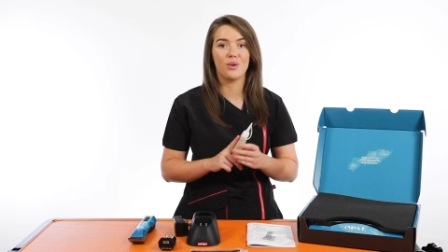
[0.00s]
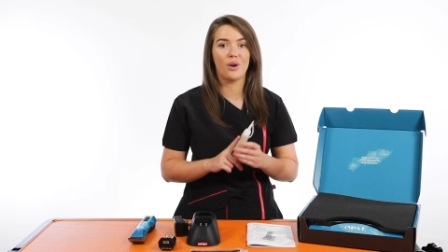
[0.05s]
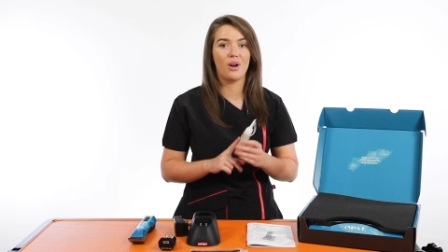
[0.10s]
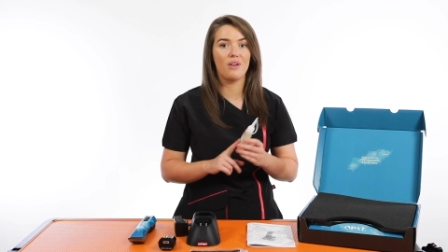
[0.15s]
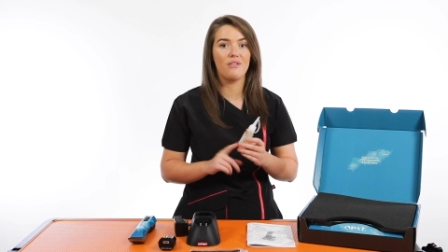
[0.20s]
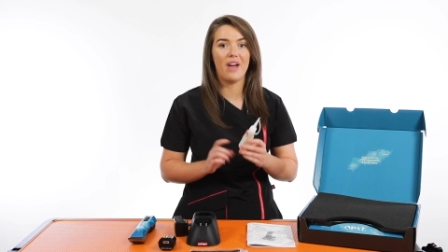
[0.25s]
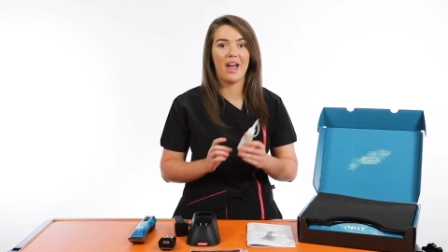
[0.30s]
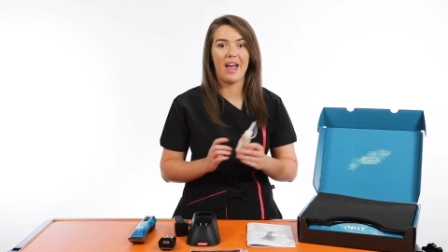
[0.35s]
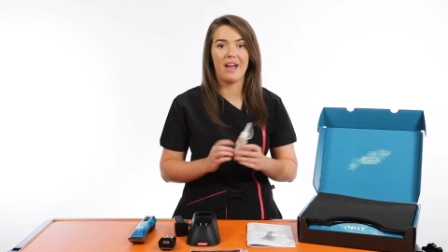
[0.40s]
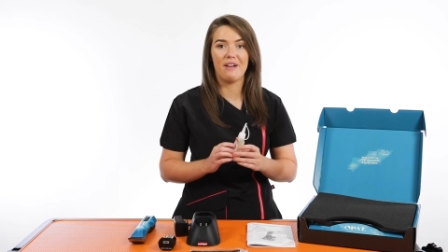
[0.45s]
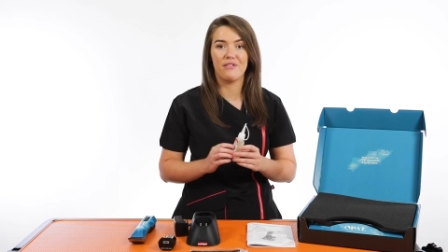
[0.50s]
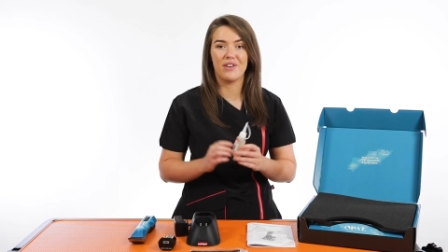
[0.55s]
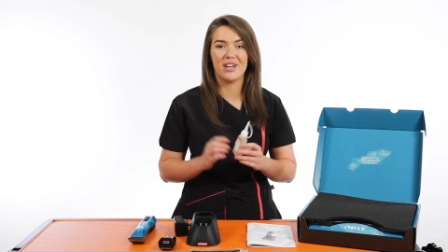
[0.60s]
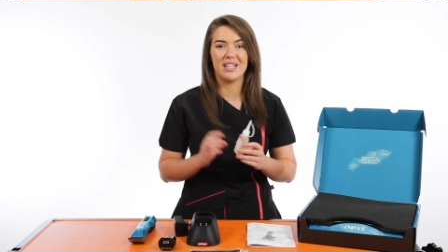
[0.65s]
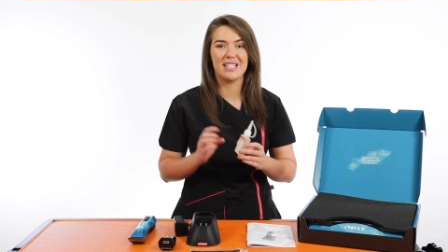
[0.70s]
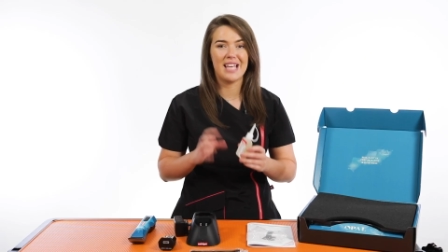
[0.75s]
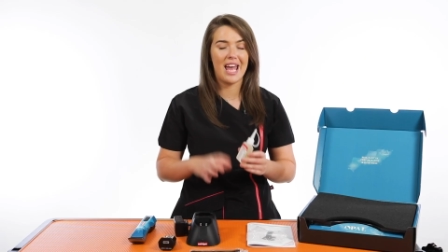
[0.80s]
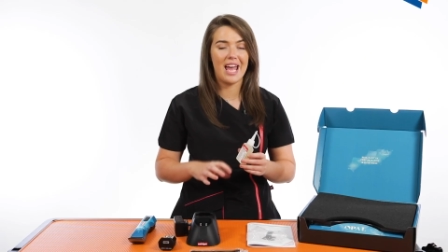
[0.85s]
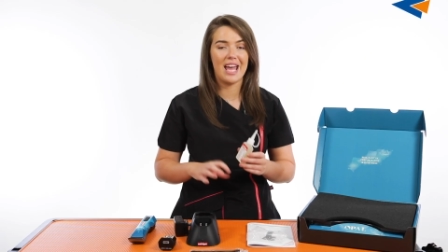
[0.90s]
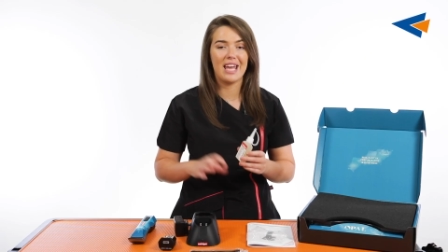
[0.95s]
sort of every
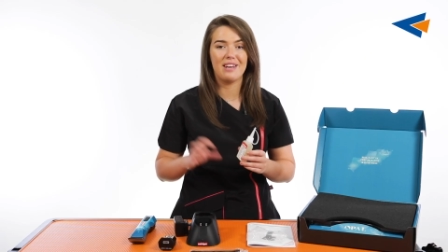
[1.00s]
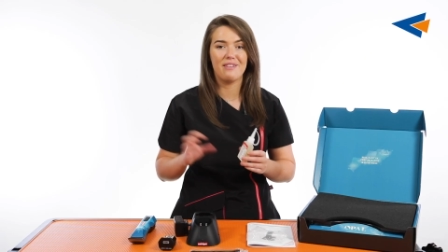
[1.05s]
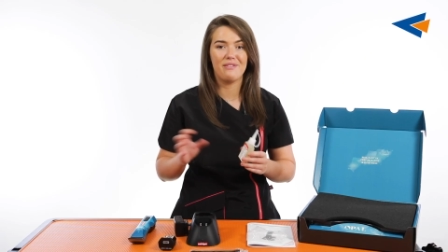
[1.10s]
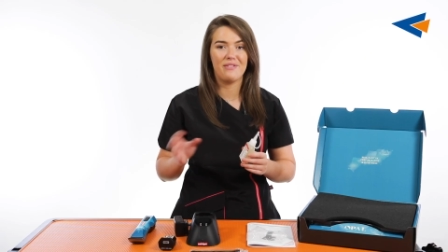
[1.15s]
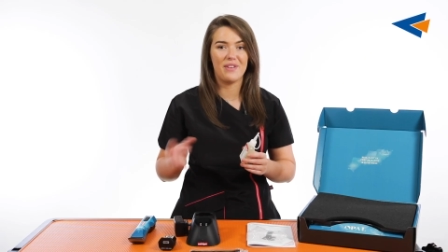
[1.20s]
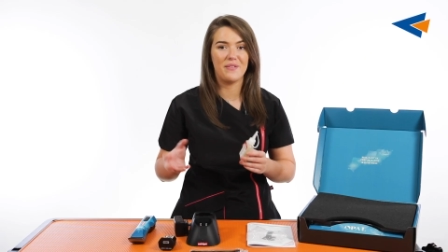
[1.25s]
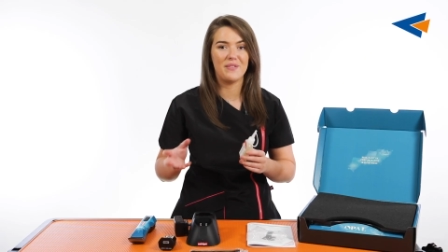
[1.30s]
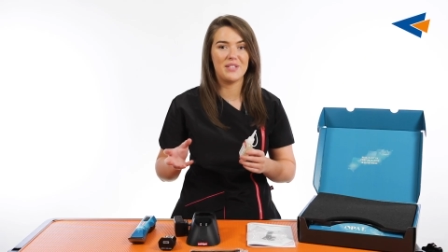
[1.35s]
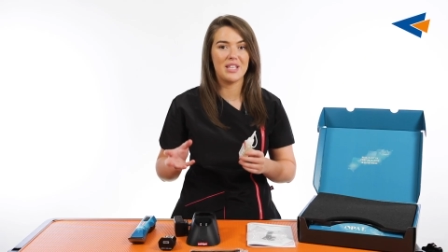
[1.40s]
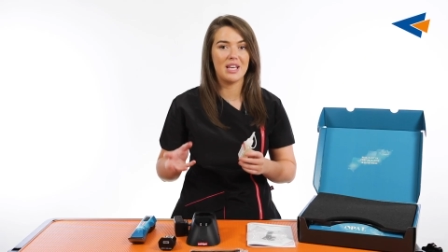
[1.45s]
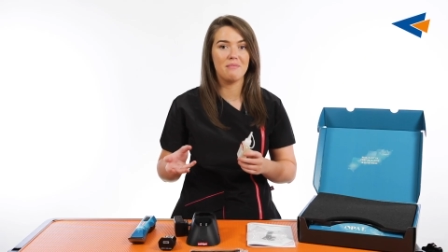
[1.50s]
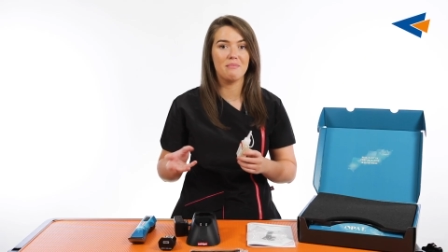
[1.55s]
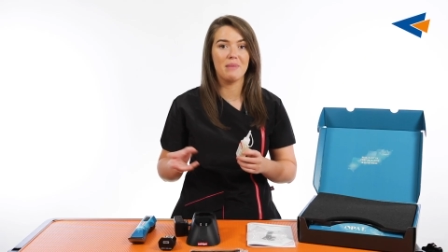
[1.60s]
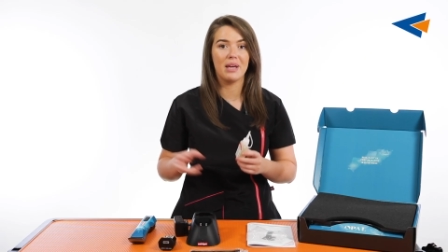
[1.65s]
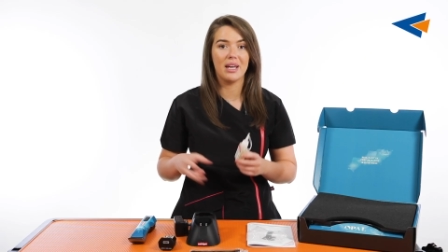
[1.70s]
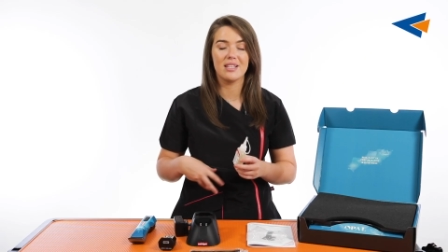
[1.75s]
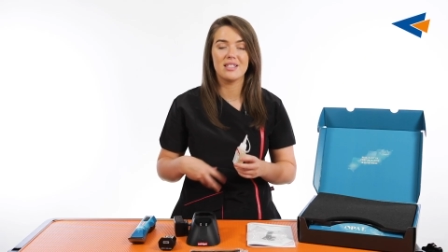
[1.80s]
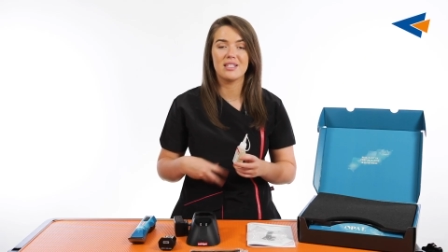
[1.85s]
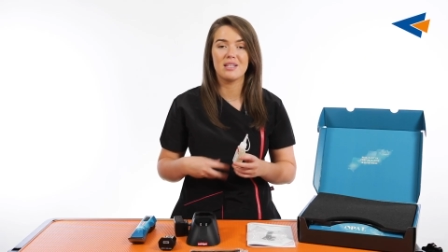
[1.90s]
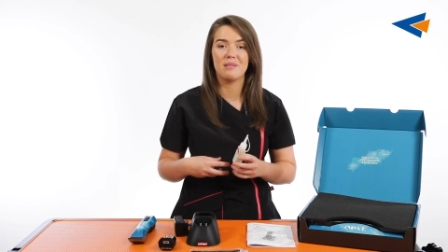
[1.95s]
10 to 15
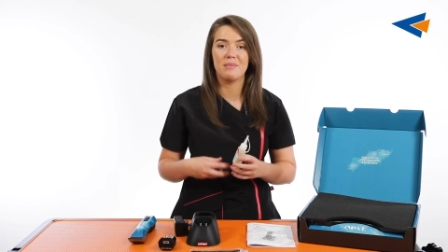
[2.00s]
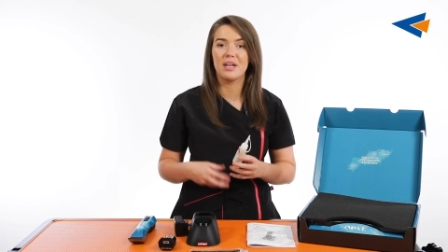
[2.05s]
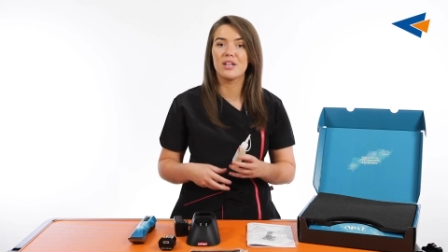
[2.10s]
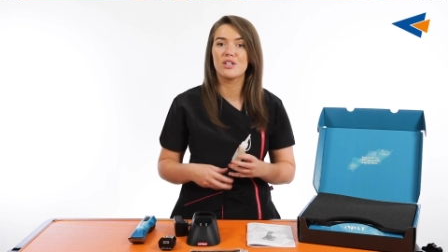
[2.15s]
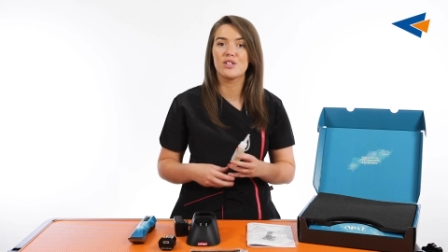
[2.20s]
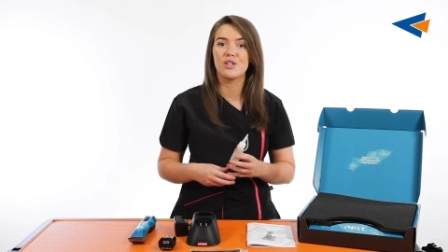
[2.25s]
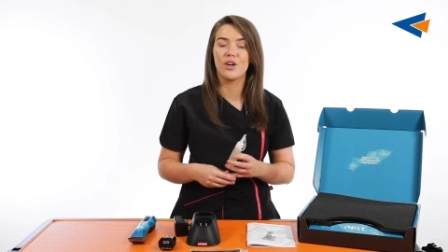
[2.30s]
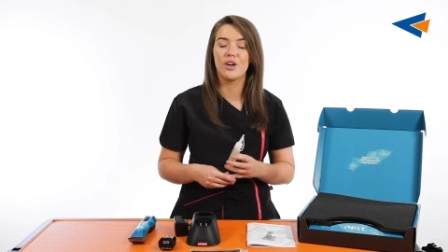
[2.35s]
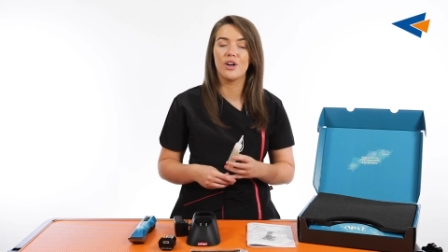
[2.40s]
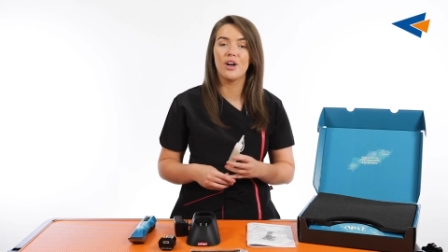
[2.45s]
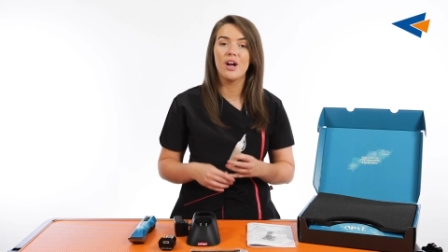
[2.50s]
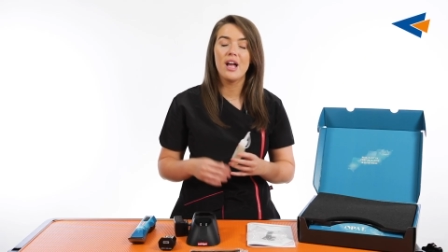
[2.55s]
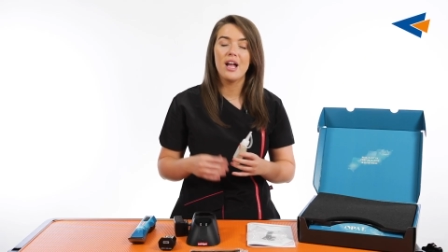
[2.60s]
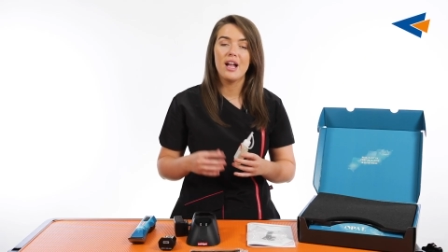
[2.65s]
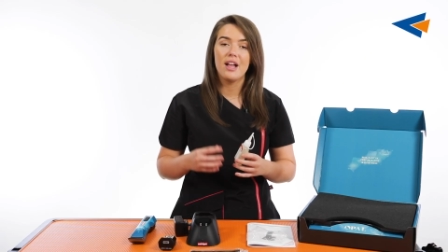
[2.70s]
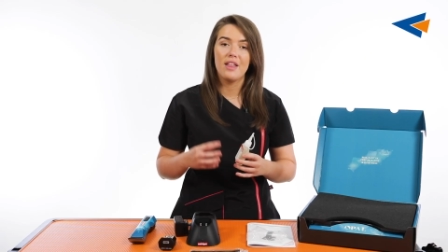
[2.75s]
minutes to make sure